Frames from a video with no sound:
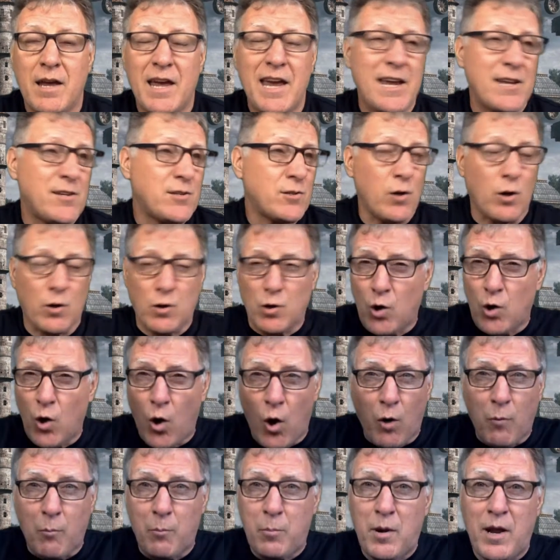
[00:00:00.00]
It's got
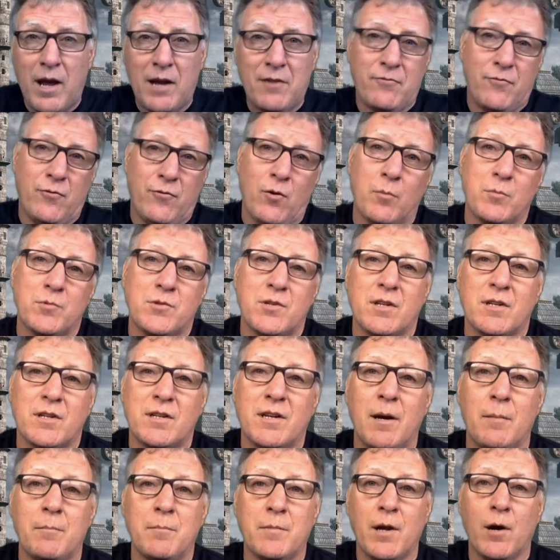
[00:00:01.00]
long platforms that
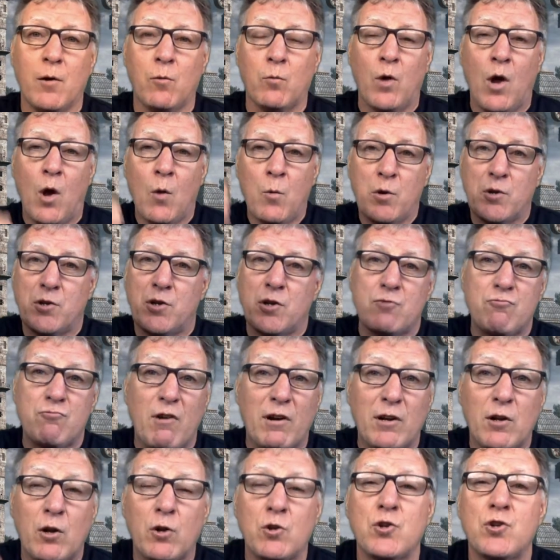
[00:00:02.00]
come down, which are
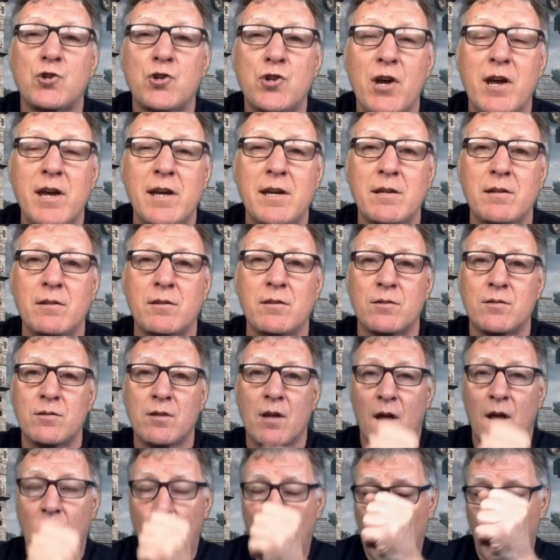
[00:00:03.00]
run on chains,
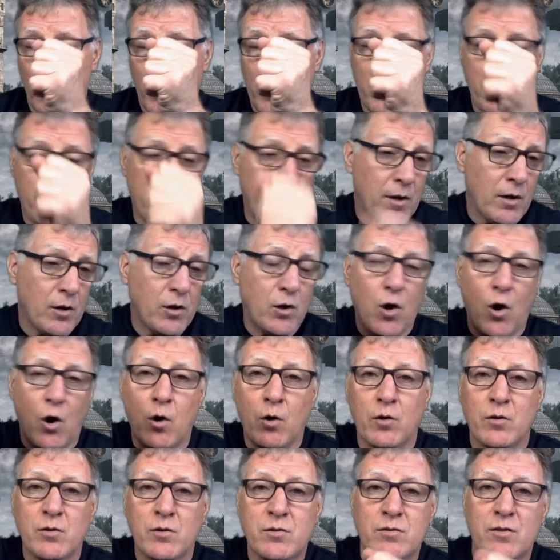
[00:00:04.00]
with
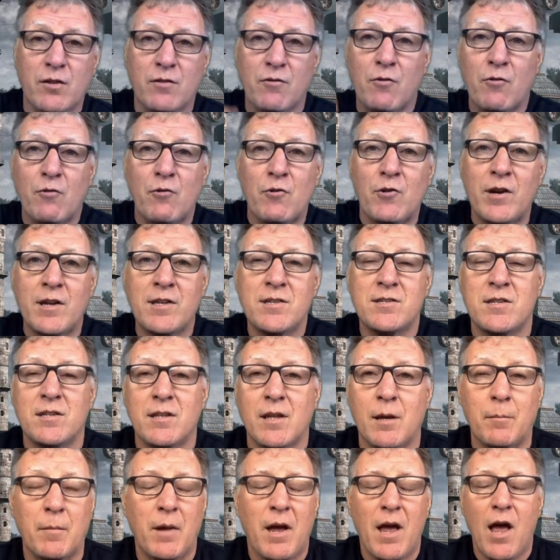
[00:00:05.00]
cogs that are releasing
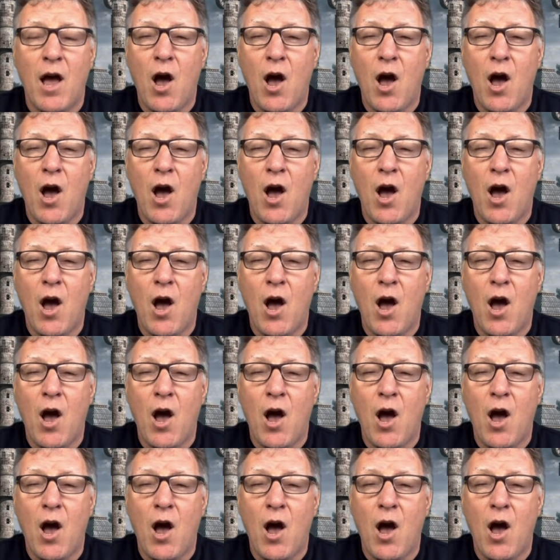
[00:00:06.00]
them.